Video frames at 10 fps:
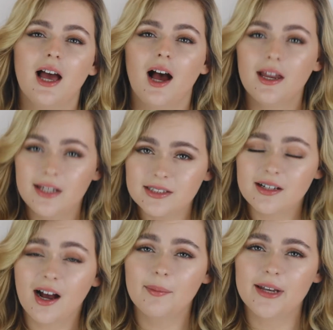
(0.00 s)
I need to
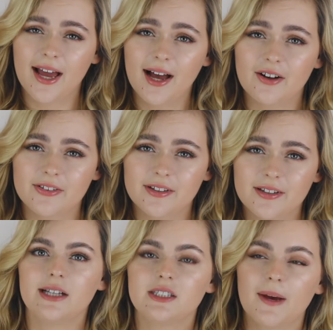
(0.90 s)
calm it down.
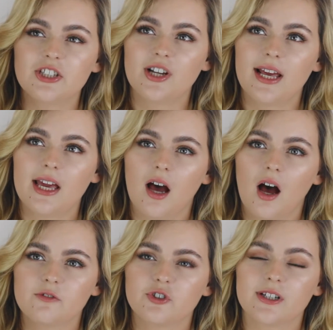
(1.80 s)
Especially
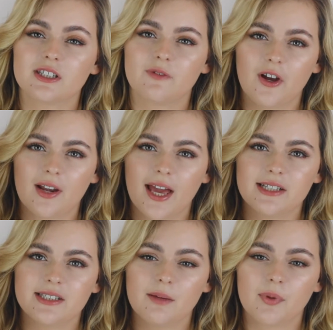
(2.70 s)
after
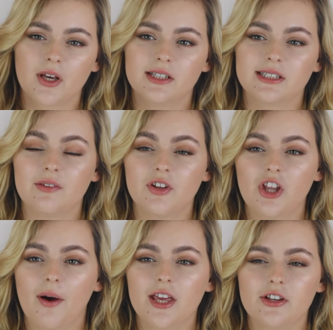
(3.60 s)
exfoliating, because even
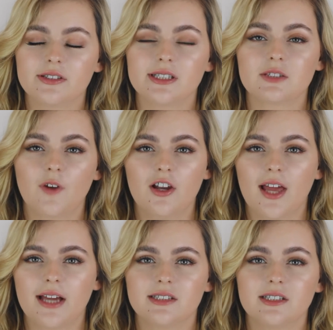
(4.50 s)
though I use
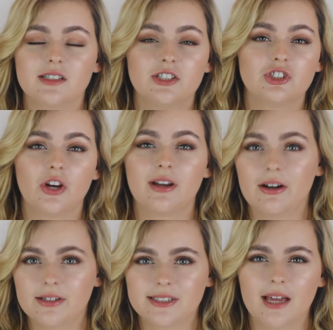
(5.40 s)
exfoliators that don't
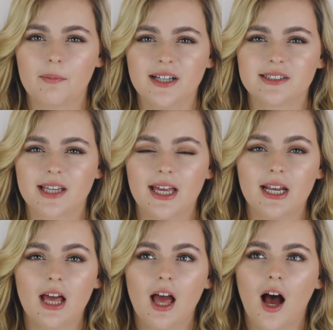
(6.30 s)
irritate my
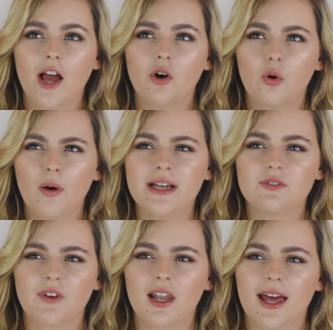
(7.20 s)
skin, I
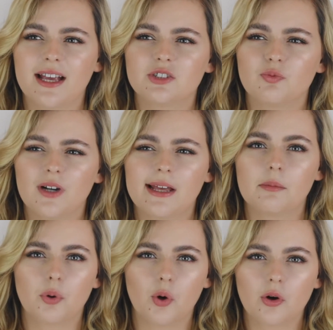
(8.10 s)
always feel like it's really
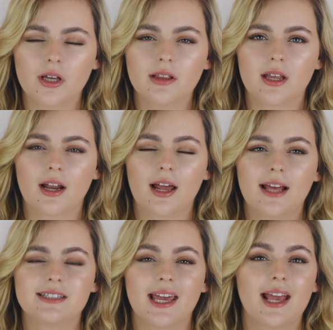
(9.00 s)
important that I
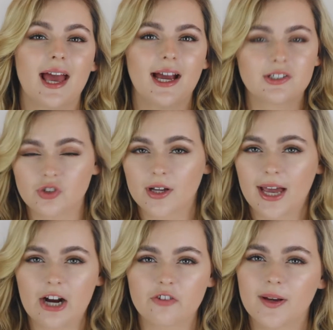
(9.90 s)
like take extra
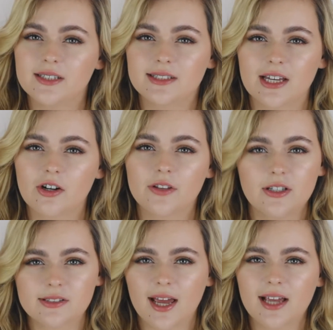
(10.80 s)
care of my skin on
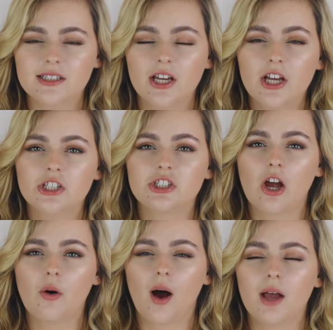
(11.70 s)
those days.
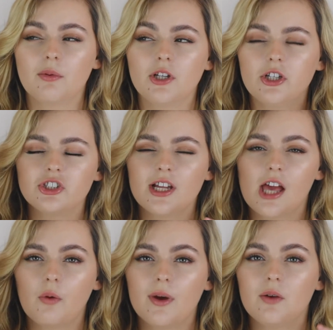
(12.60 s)
So I will usually
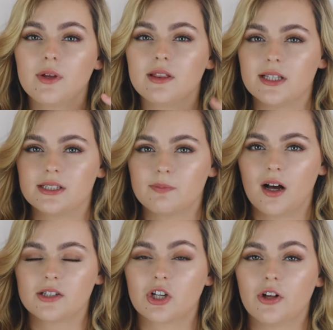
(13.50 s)
go in with this
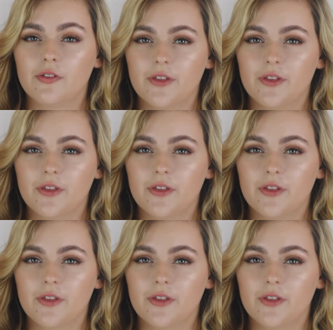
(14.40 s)
mask on